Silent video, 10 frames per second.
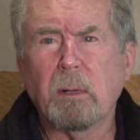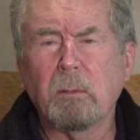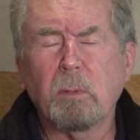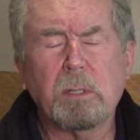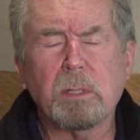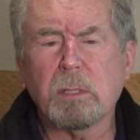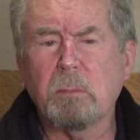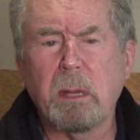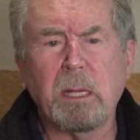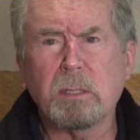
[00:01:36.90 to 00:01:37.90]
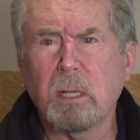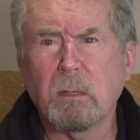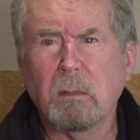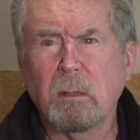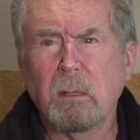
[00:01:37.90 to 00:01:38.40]
which is amazing.
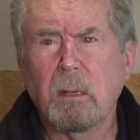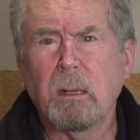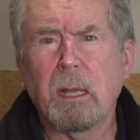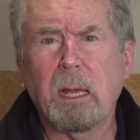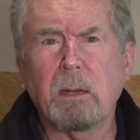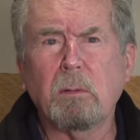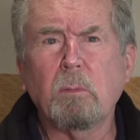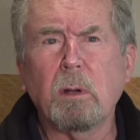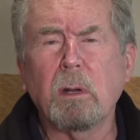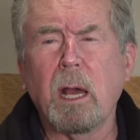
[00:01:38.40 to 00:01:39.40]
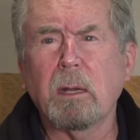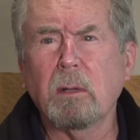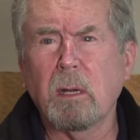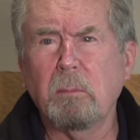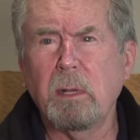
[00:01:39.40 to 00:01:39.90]
And we're not
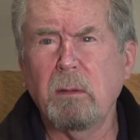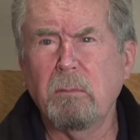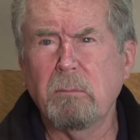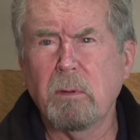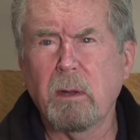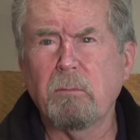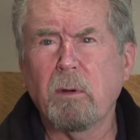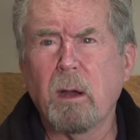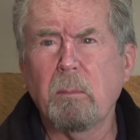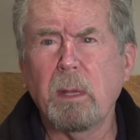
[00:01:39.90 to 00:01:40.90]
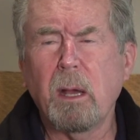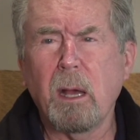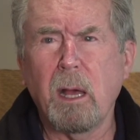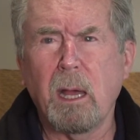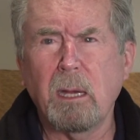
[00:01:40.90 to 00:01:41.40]
going to be very far
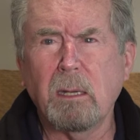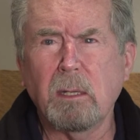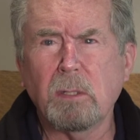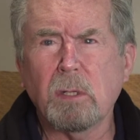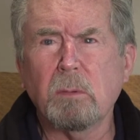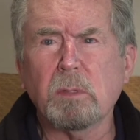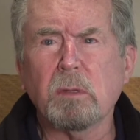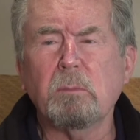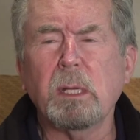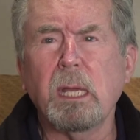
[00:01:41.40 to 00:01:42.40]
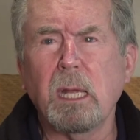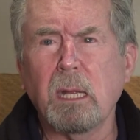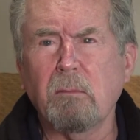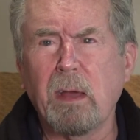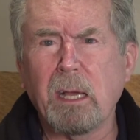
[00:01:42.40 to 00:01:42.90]
behind in terms of
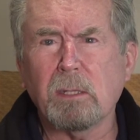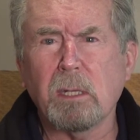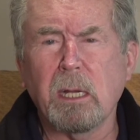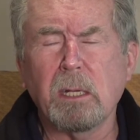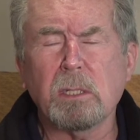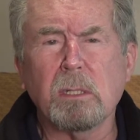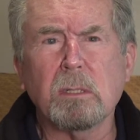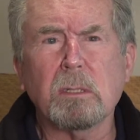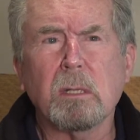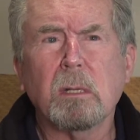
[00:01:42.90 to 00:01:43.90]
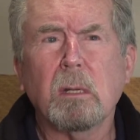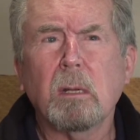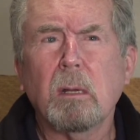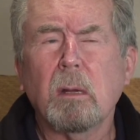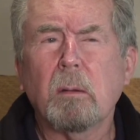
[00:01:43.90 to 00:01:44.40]
beginning vaccinations,
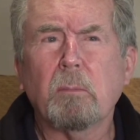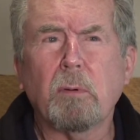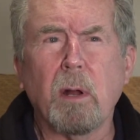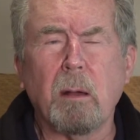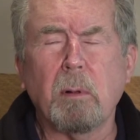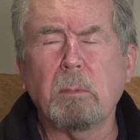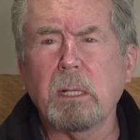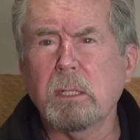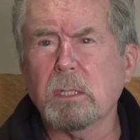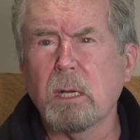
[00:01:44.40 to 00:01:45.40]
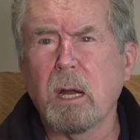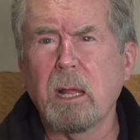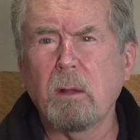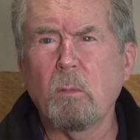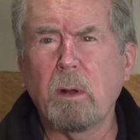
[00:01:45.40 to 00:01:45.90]
probably
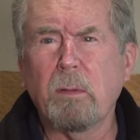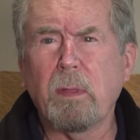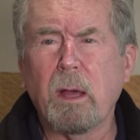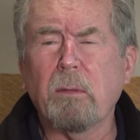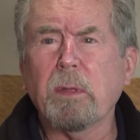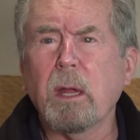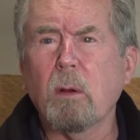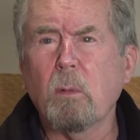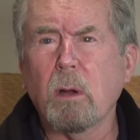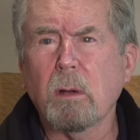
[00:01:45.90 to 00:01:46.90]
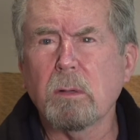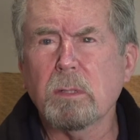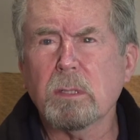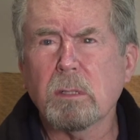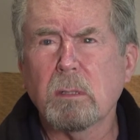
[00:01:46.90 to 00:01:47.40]
starting with healthcare
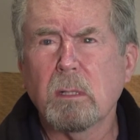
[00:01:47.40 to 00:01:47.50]
workers,